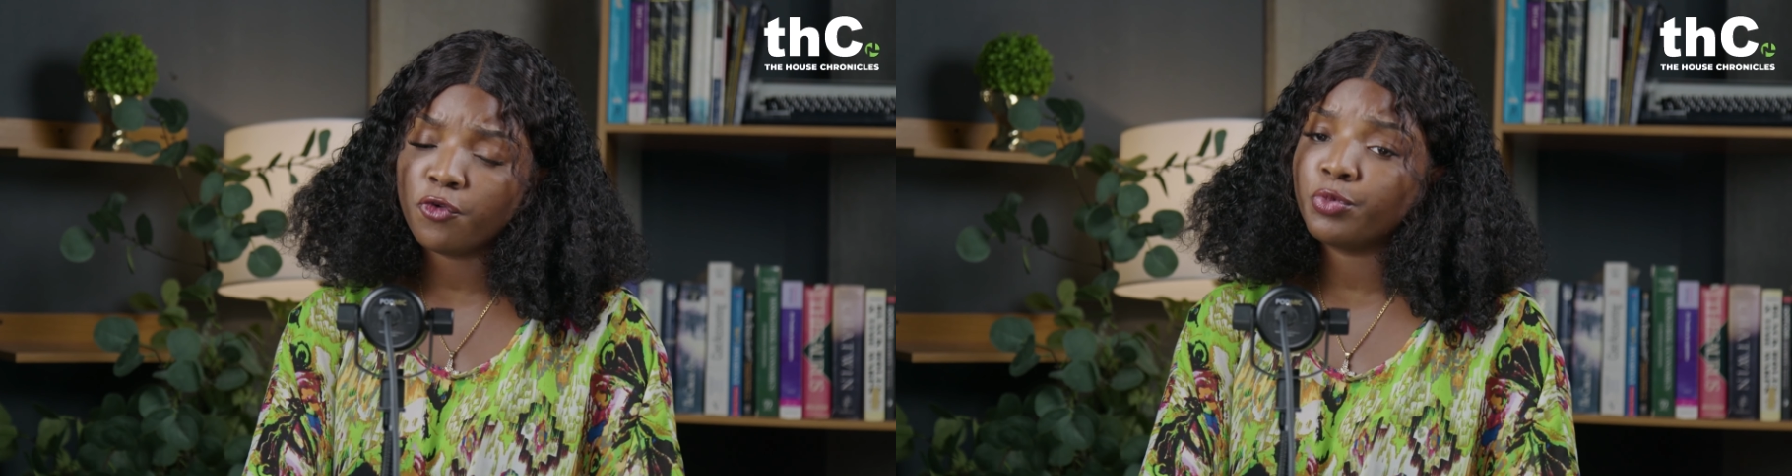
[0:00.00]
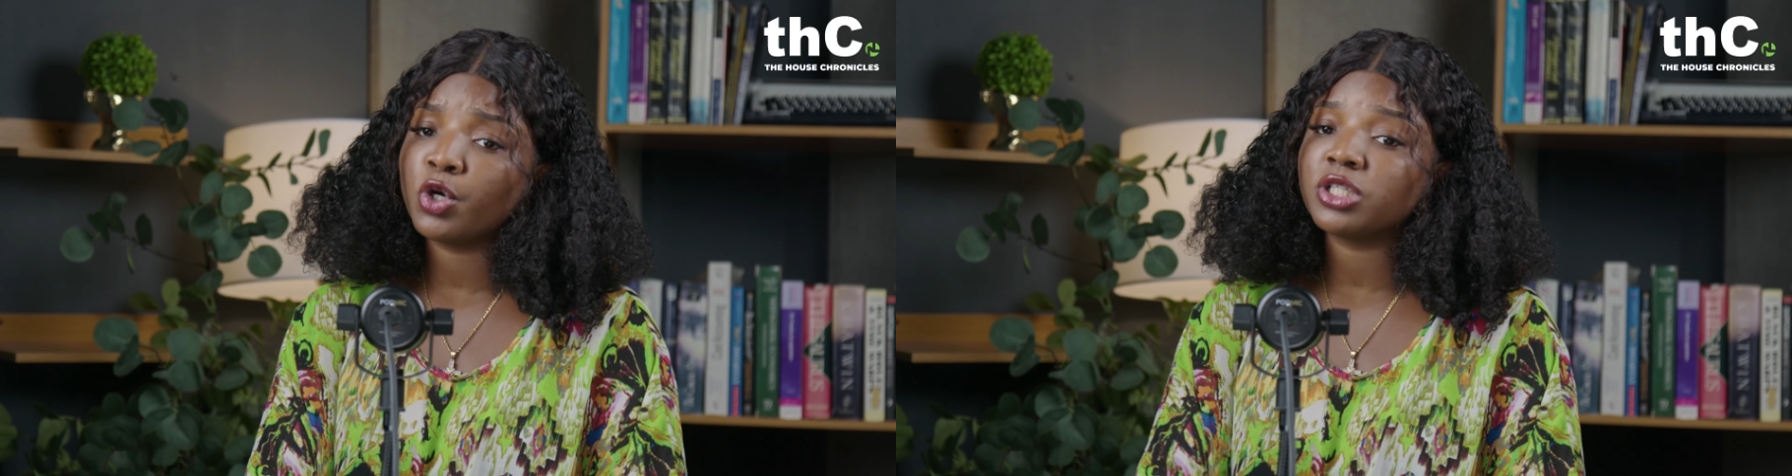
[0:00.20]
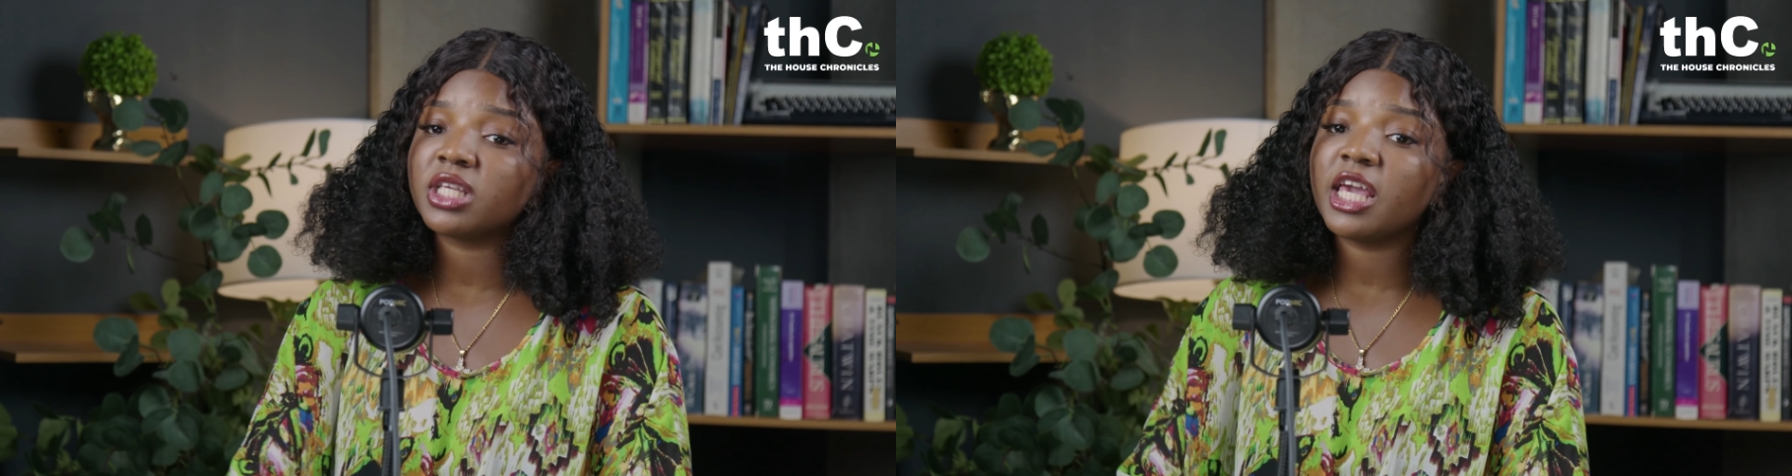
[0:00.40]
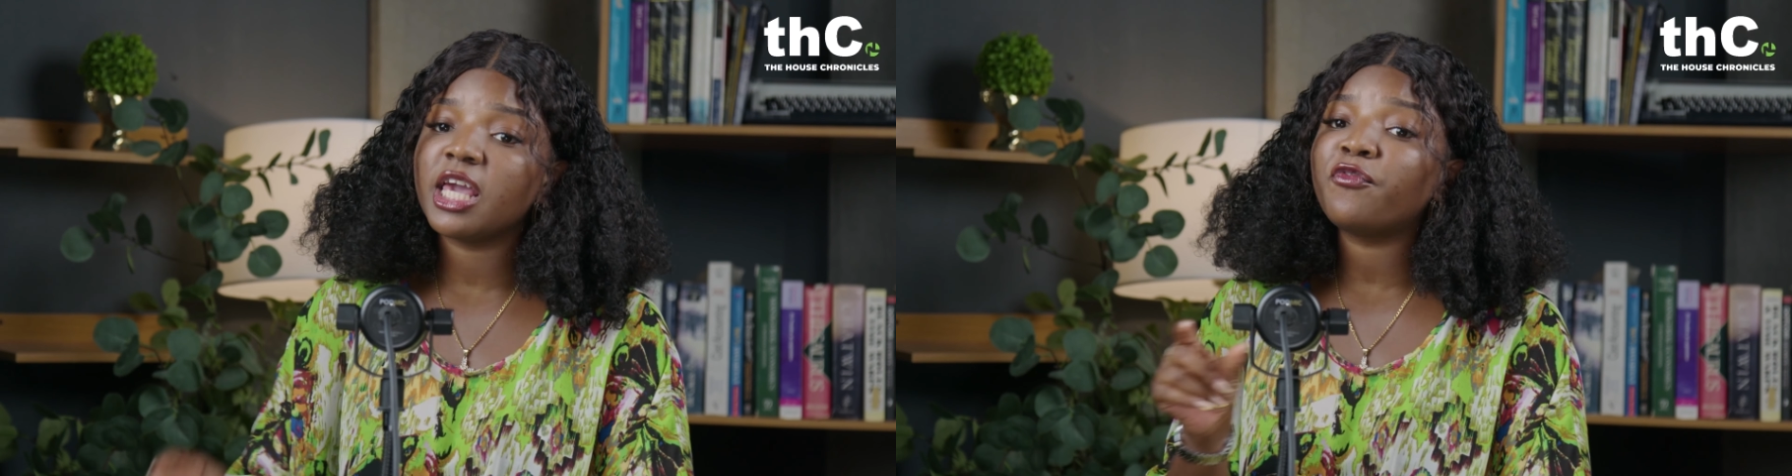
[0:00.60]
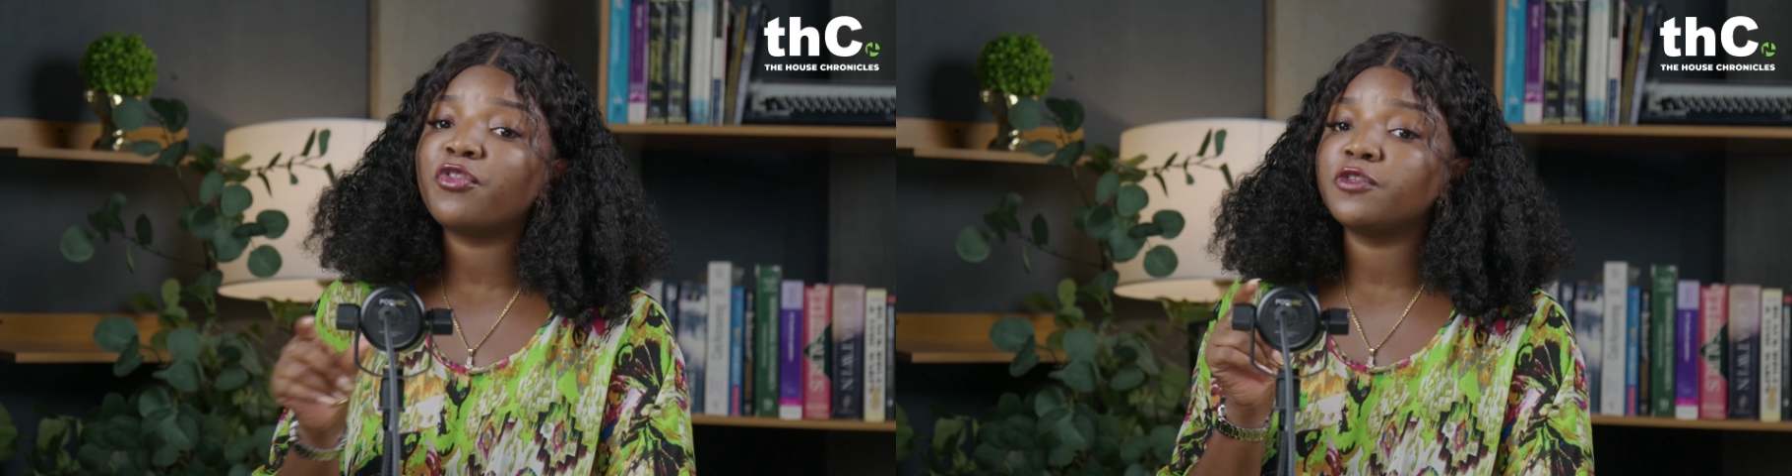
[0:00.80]
because
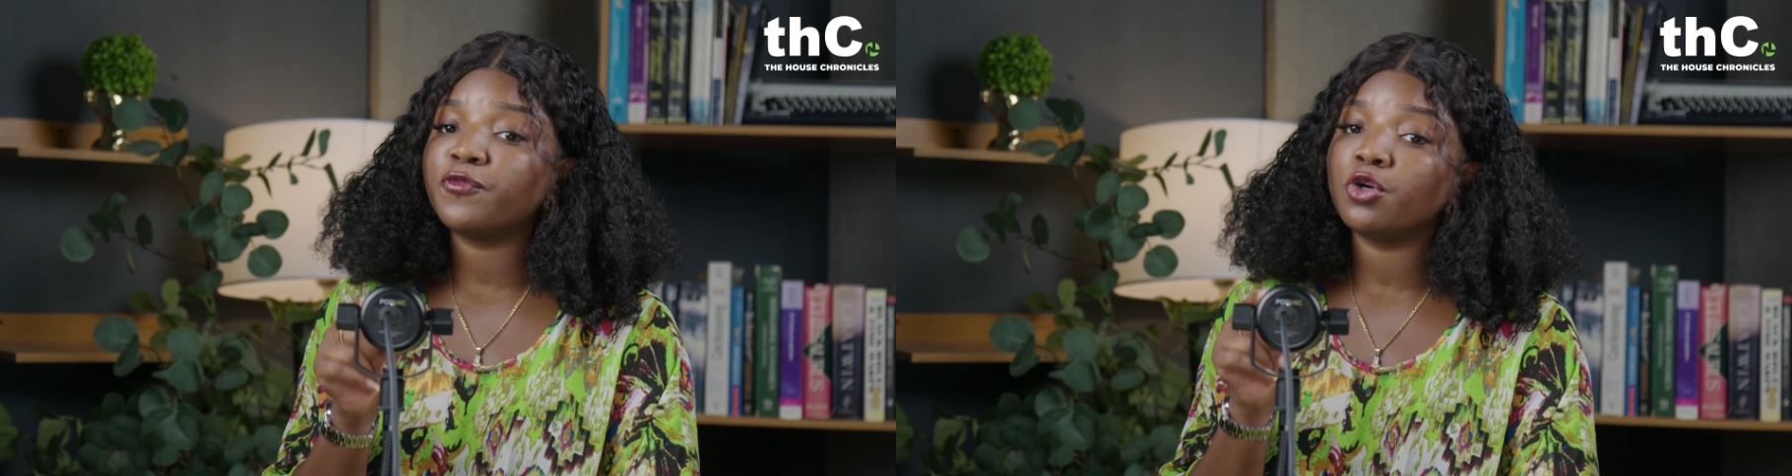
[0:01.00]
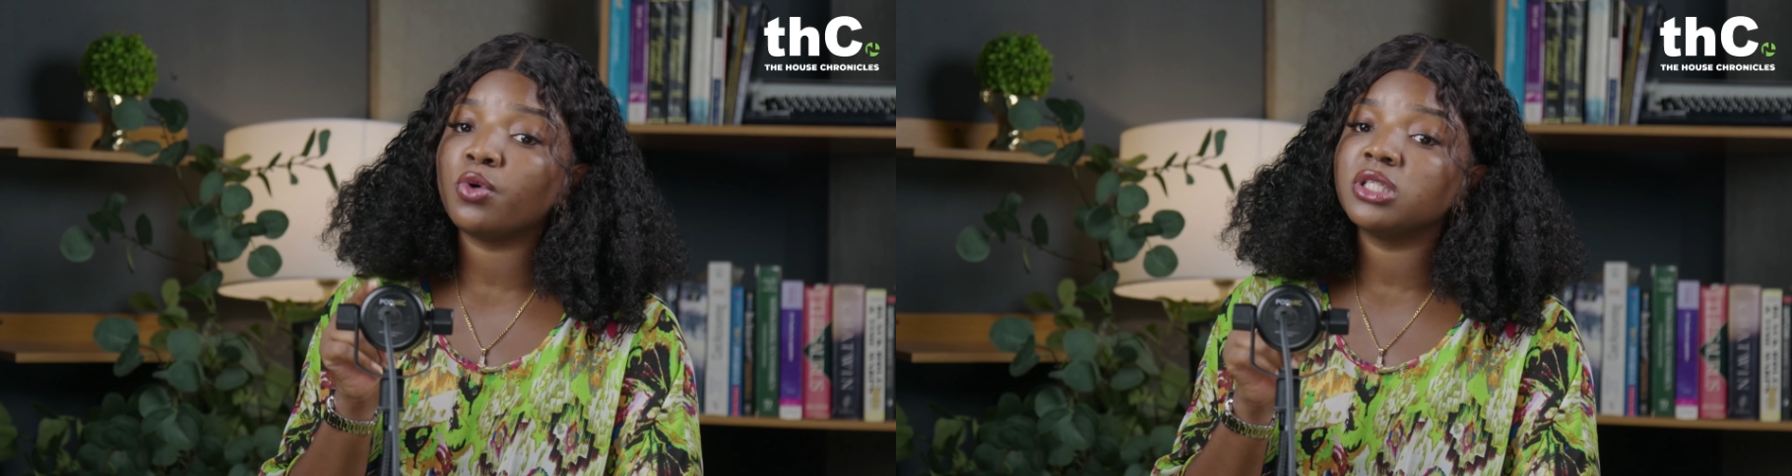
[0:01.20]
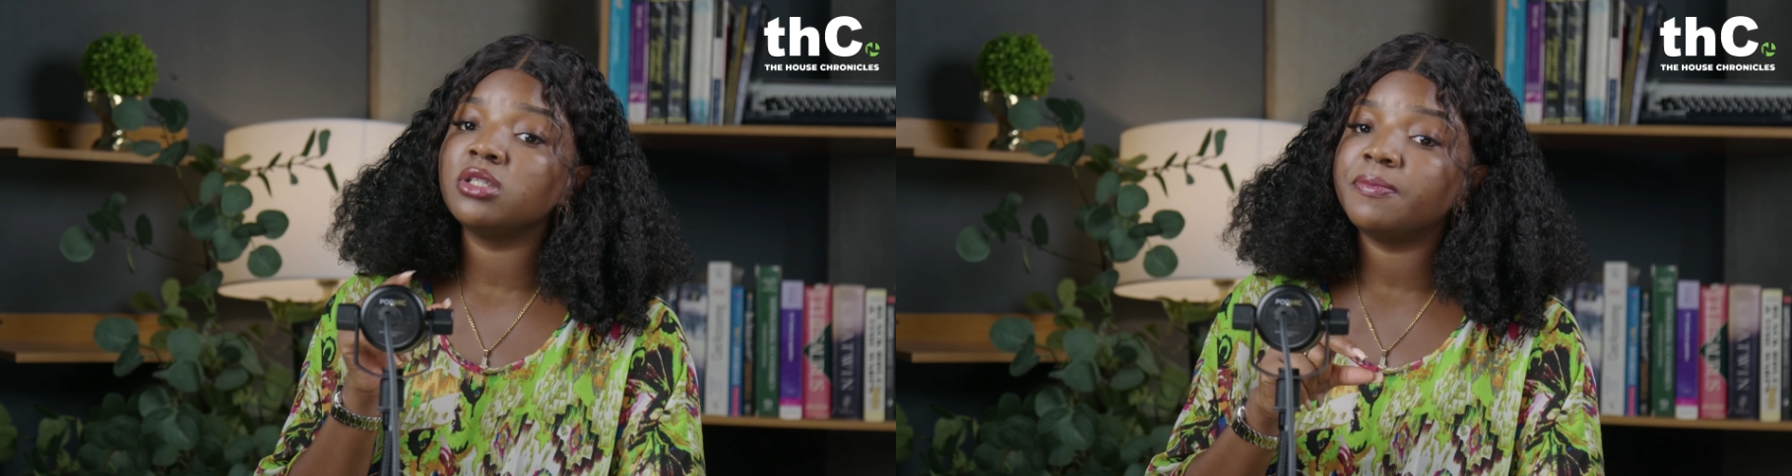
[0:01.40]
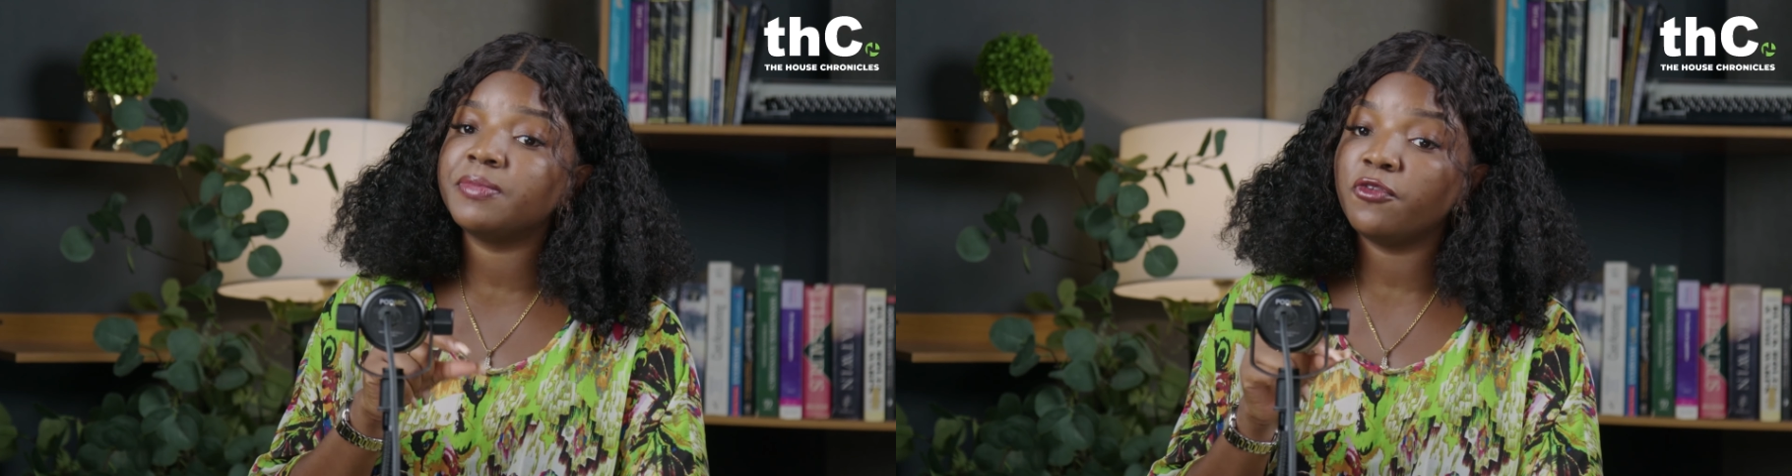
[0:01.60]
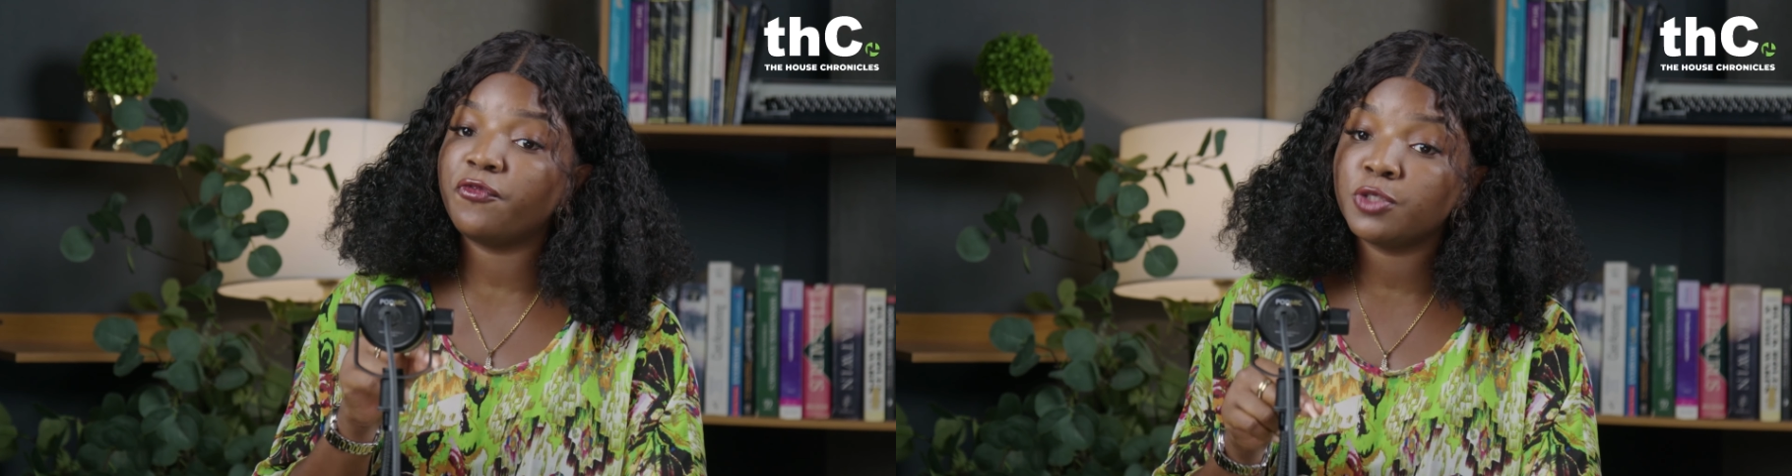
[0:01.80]
if this video wasn't taped in
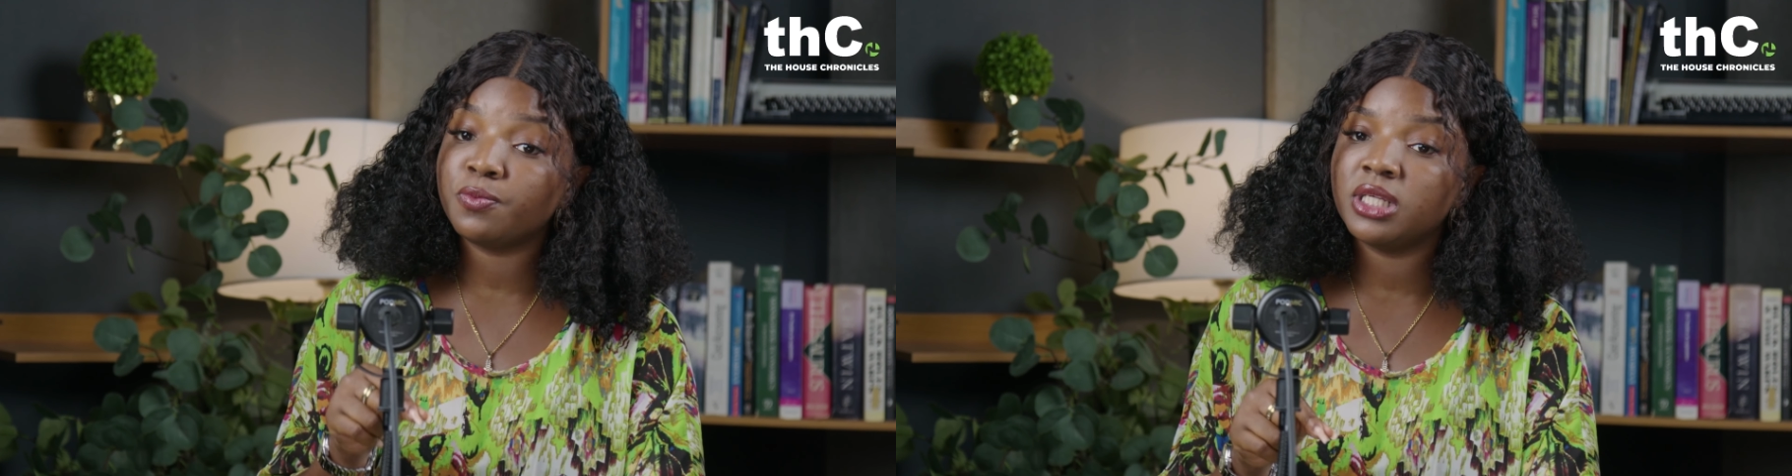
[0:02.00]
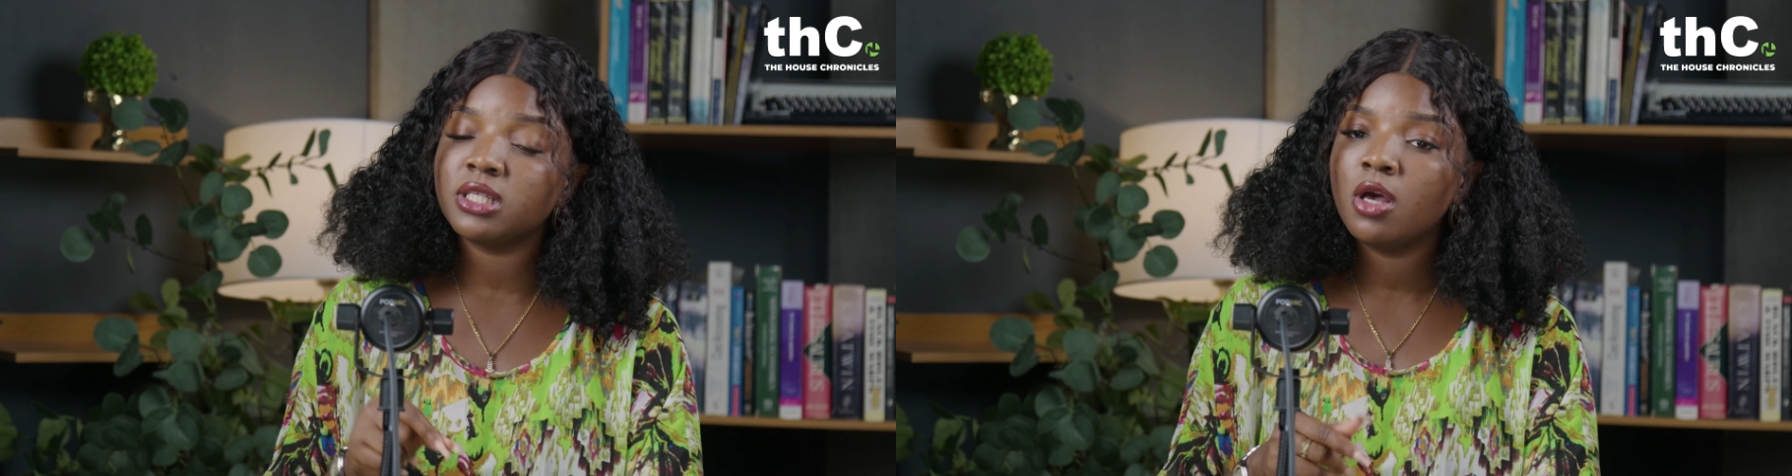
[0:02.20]
the first place,